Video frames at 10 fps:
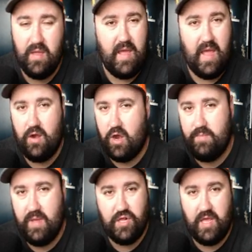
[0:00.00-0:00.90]
an
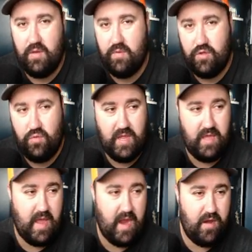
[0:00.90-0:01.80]
RPG with
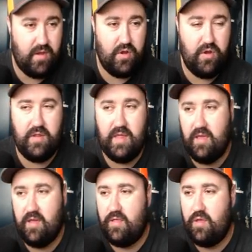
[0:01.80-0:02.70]
2D characters
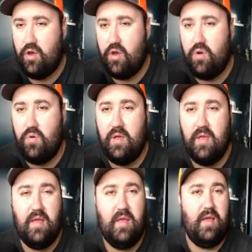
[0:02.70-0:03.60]
in Godot,
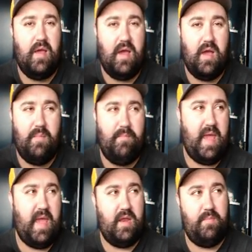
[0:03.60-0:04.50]
um,
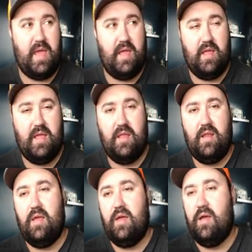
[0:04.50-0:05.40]
animated,
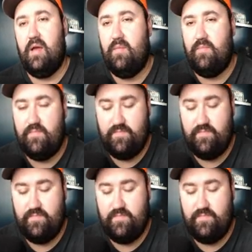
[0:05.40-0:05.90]
um,